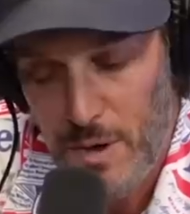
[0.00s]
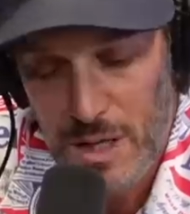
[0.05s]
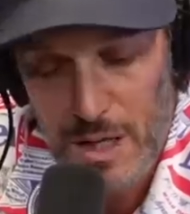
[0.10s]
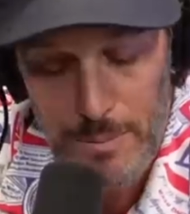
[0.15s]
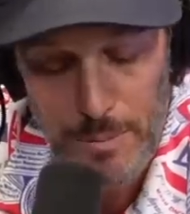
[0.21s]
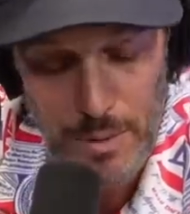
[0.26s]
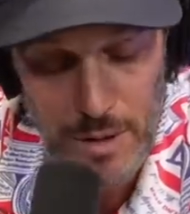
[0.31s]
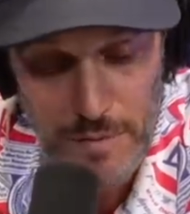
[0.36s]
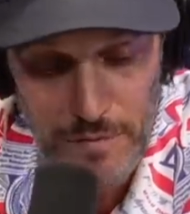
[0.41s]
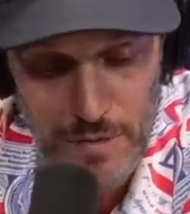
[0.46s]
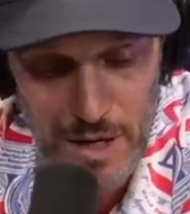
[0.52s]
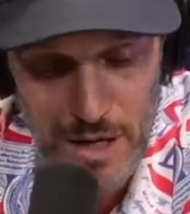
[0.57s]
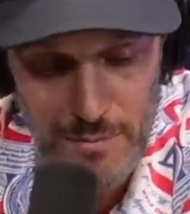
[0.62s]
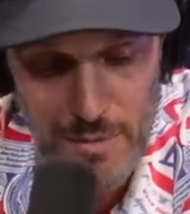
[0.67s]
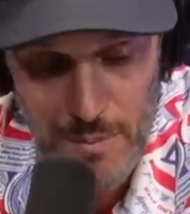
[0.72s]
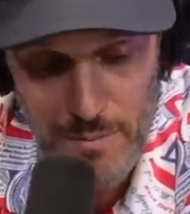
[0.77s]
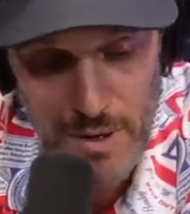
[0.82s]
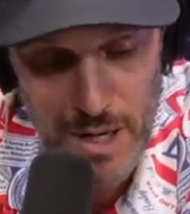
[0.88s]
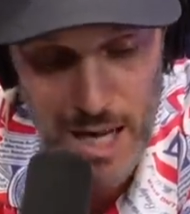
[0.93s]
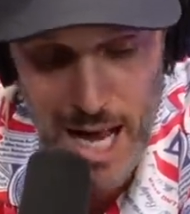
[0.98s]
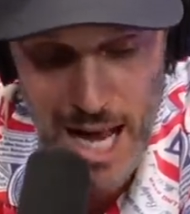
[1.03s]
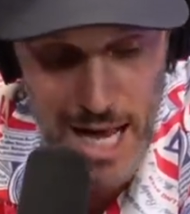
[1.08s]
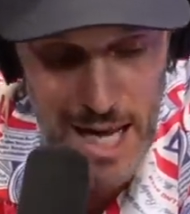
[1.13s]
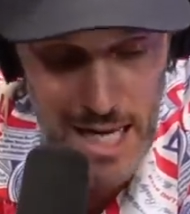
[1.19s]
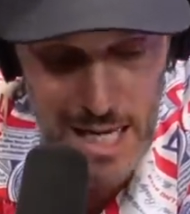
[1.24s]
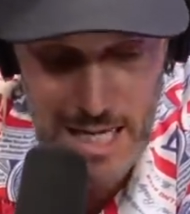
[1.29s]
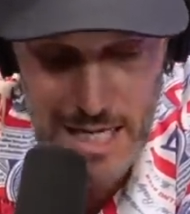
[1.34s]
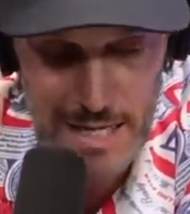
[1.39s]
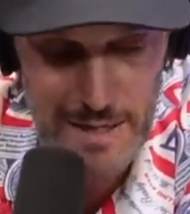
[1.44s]
really pulling for him. I'm about, uh,
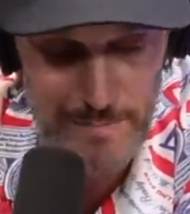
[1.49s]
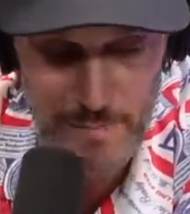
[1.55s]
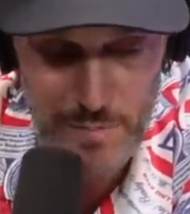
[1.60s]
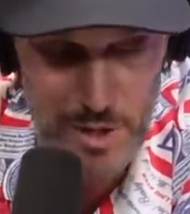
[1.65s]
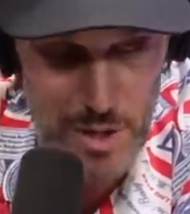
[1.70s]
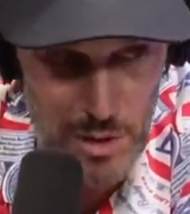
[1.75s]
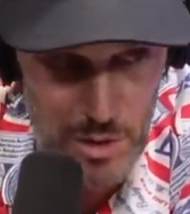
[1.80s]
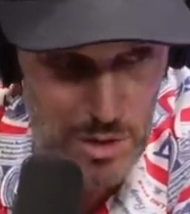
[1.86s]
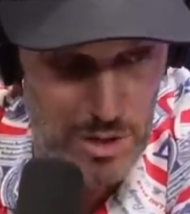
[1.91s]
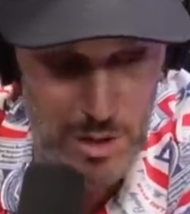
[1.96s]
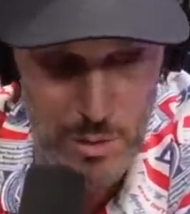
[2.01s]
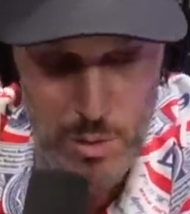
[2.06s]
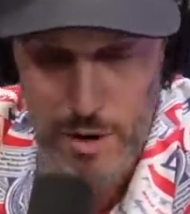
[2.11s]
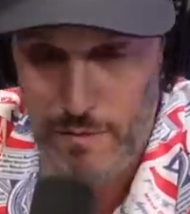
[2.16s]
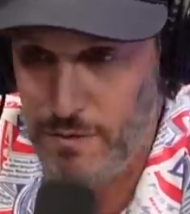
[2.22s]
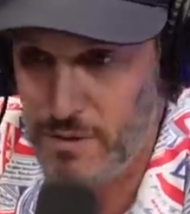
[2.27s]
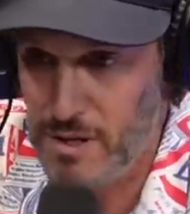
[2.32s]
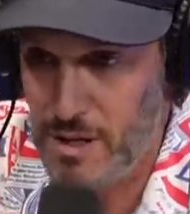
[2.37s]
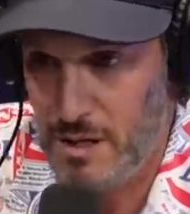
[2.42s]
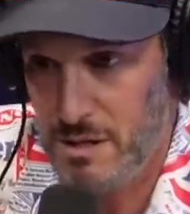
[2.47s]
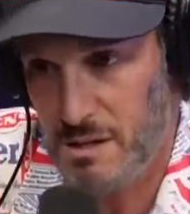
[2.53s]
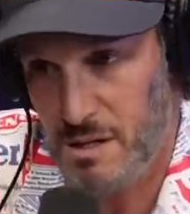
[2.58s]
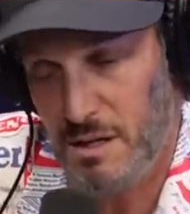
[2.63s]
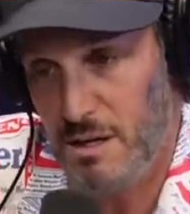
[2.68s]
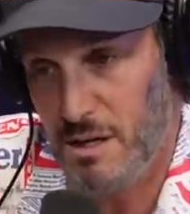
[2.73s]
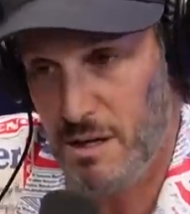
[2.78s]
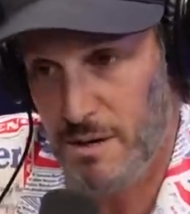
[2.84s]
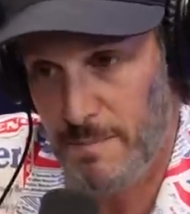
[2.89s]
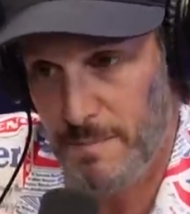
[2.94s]
I usually wait for things to
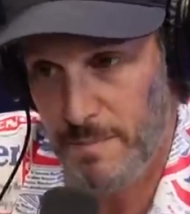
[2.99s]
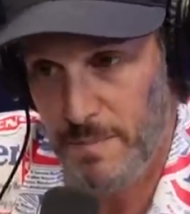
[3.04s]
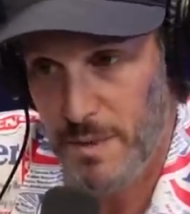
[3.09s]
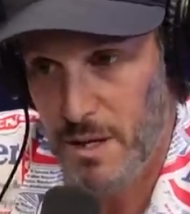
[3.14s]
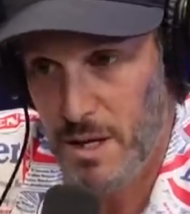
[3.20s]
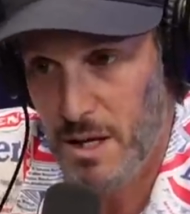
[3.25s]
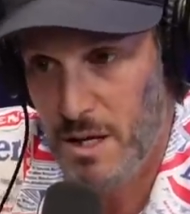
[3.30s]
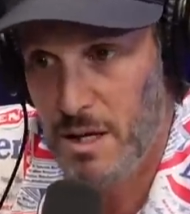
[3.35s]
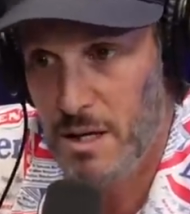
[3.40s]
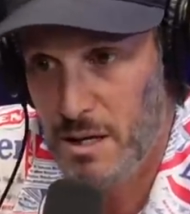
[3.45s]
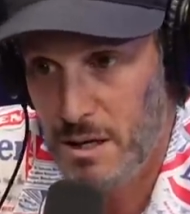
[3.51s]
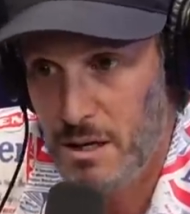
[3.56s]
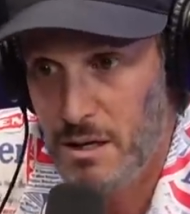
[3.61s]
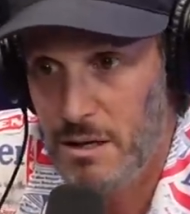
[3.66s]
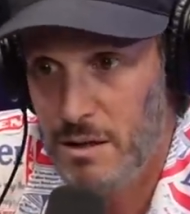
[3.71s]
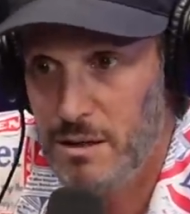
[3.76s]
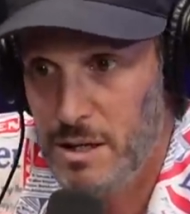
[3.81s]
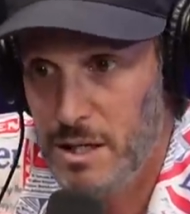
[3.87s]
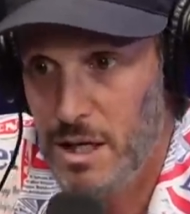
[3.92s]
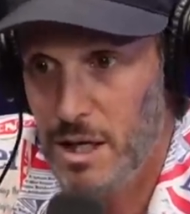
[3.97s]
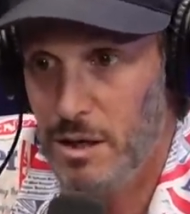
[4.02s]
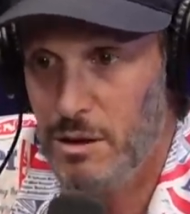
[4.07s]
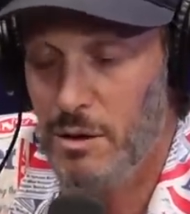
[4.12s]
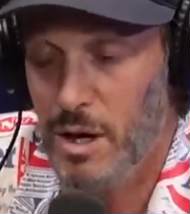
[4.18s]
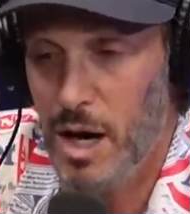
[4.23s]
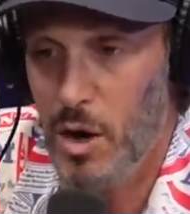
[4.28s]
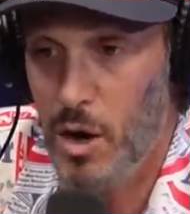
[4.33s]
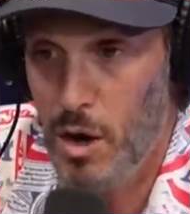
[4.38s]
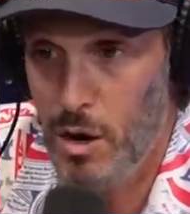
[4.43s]
come you know,
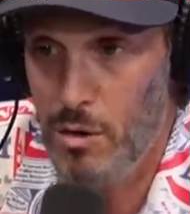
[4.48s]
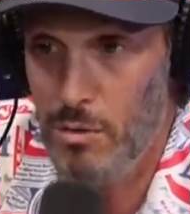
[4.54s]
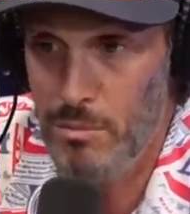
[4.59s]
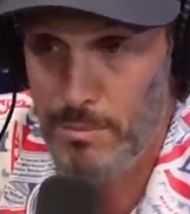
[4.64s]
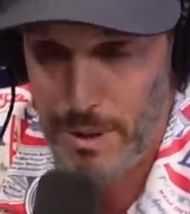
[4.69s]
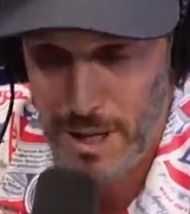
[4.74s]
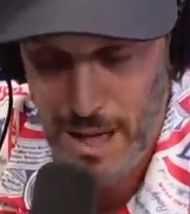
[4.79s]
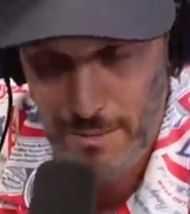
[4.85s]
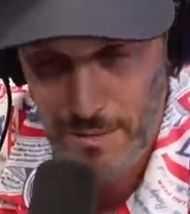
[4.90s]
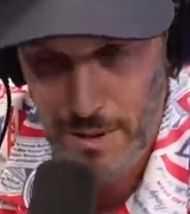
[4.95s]
home. You're gonna